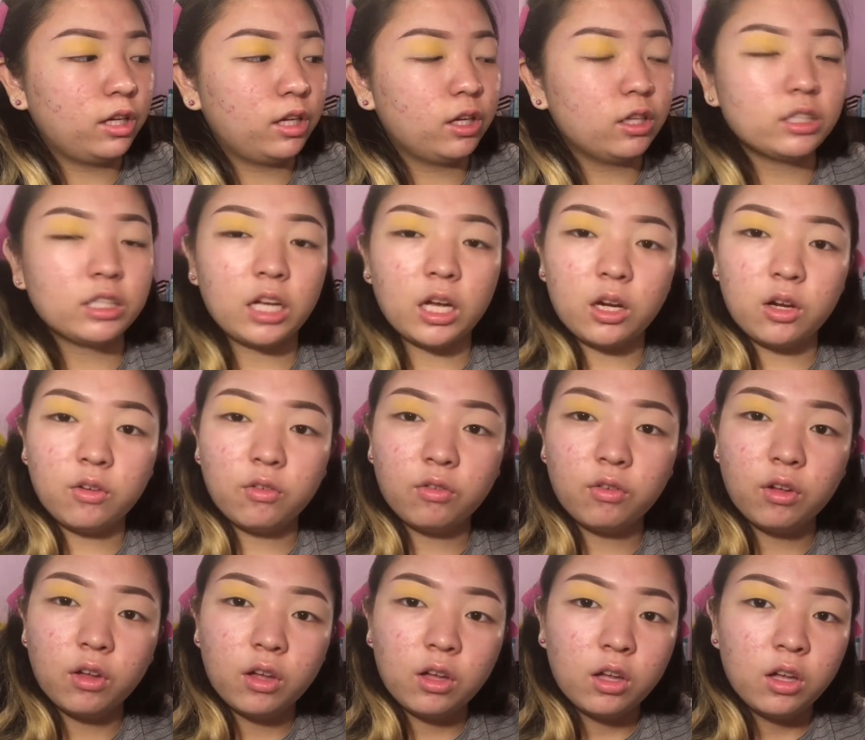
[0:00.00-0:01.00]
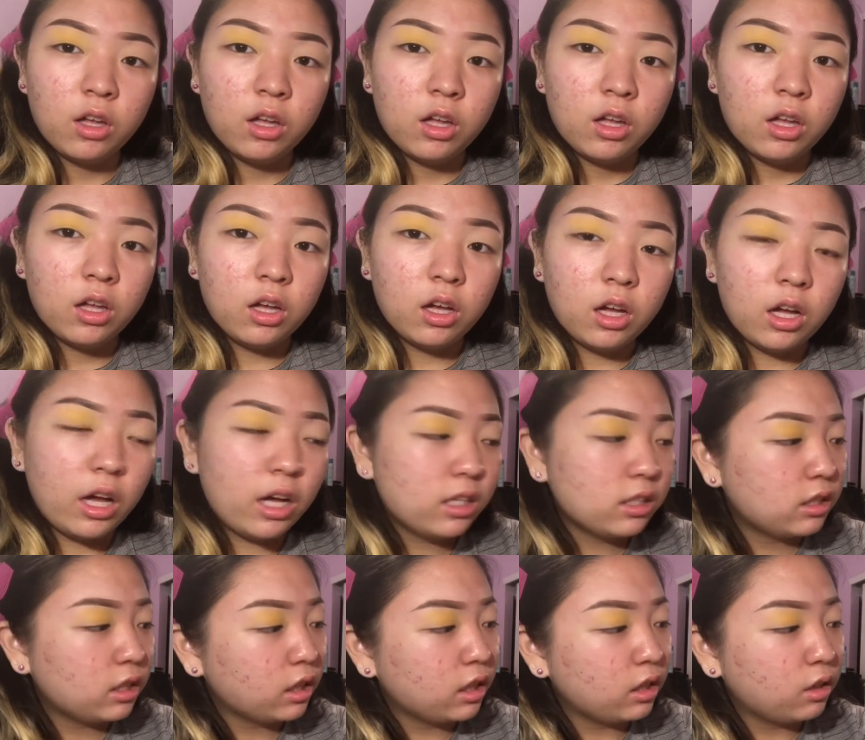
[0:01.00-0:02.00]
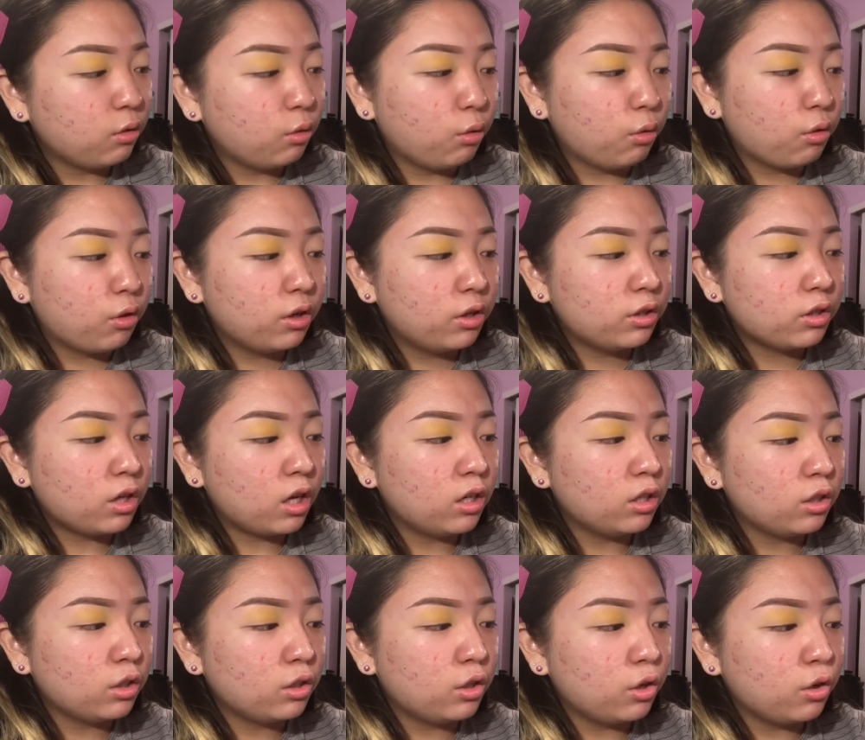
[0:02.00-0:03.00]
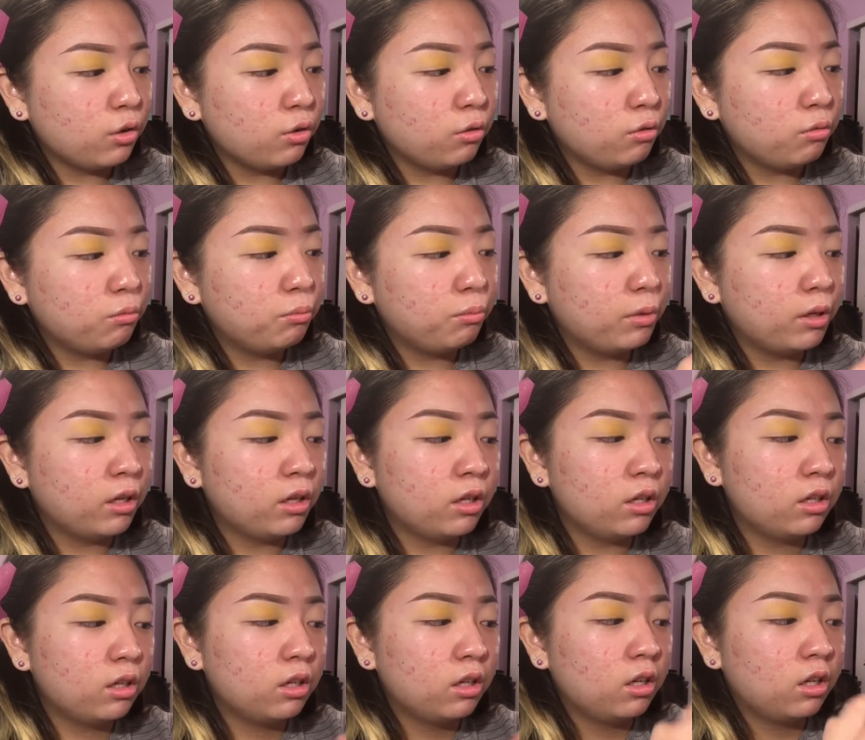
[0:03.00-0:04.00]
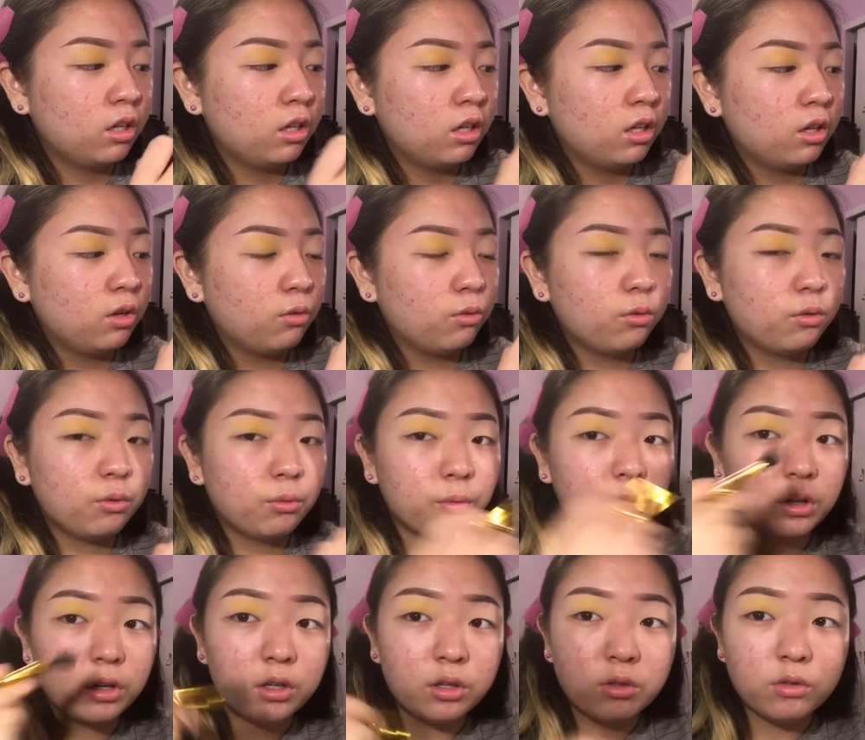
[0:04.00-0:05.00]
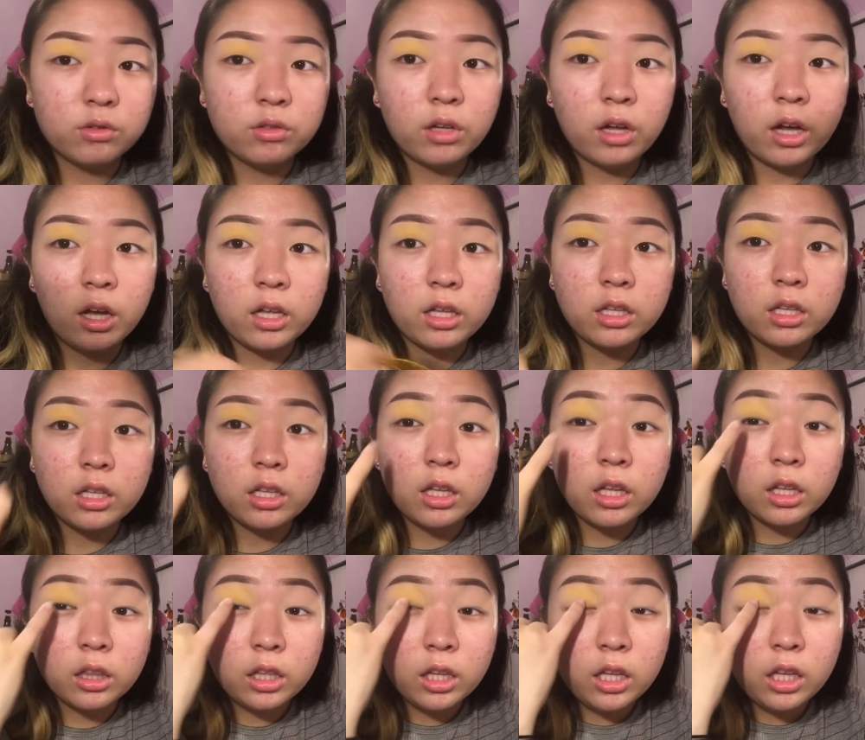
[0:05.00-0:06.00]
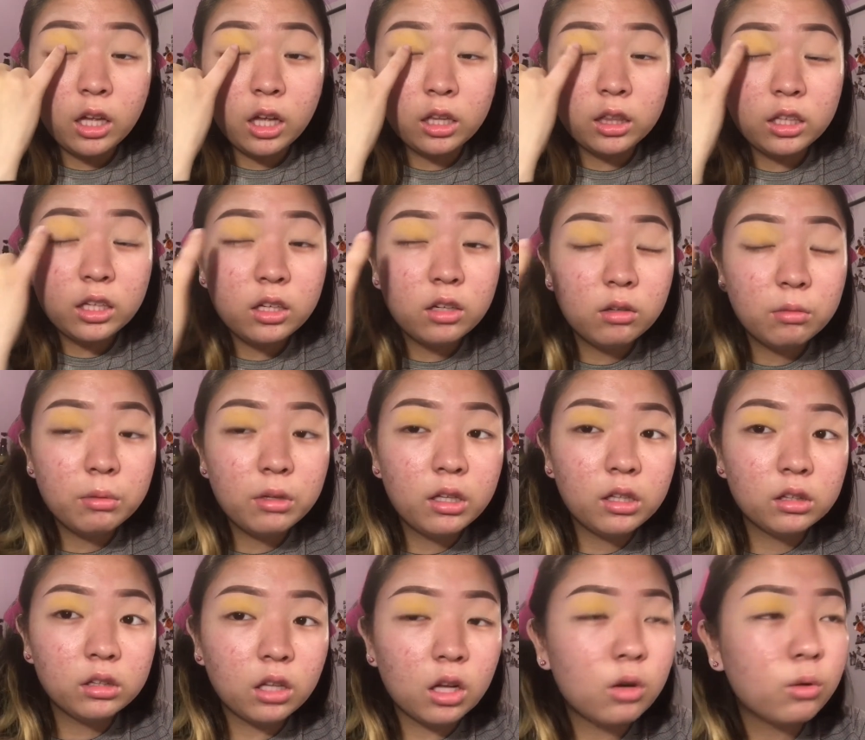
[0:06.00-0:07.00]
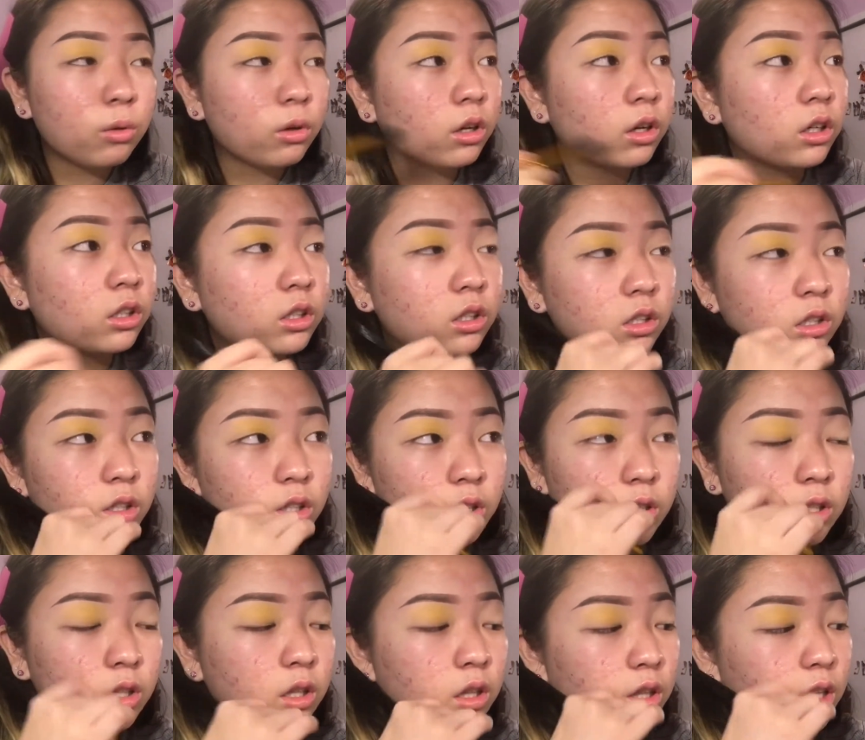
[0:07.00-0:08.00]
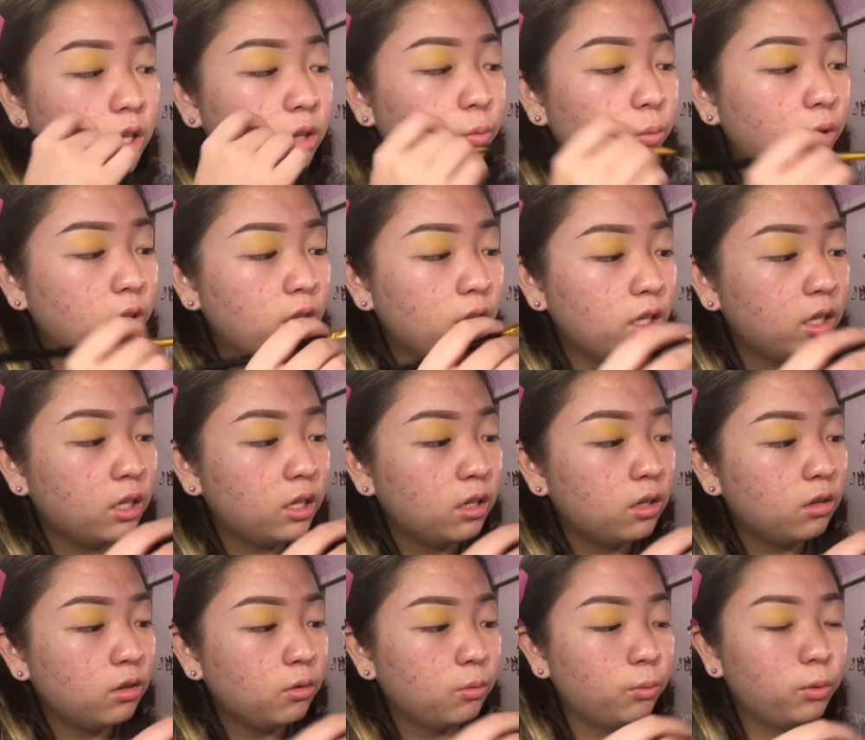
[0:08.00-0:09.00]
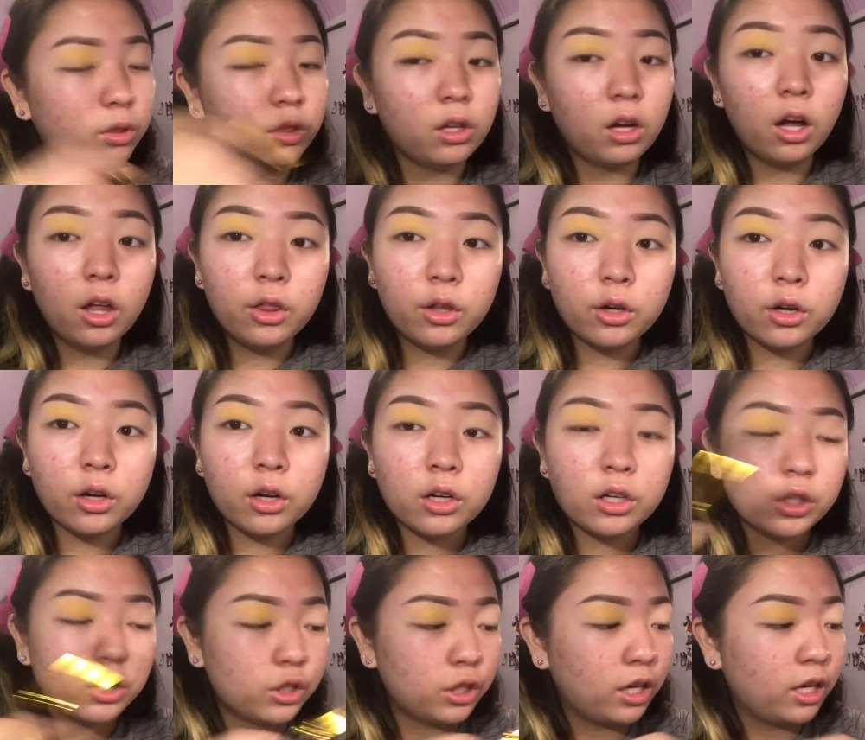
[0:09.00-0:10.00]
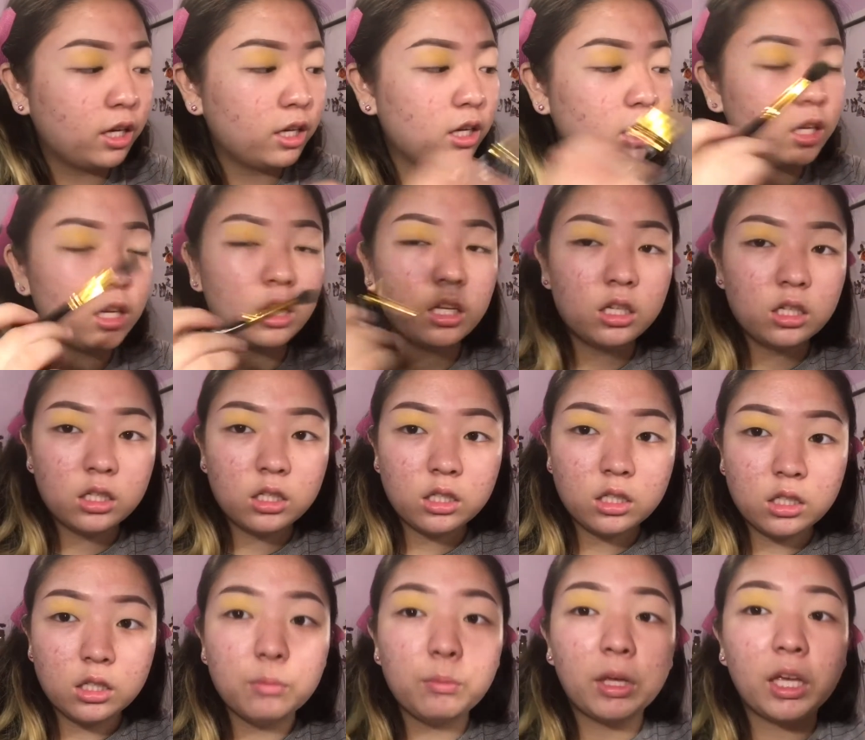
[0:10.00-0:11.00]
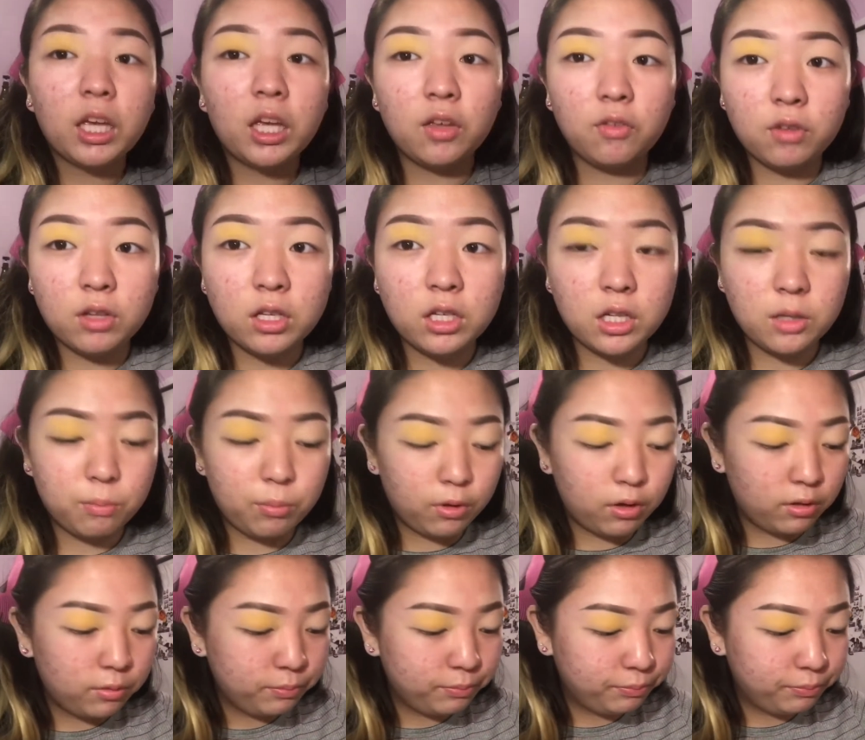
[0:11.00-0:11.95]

here. It's kind of has like an orange undertone, but we're gonna use that a little bit lower than we did with the other shade to make it even deeper.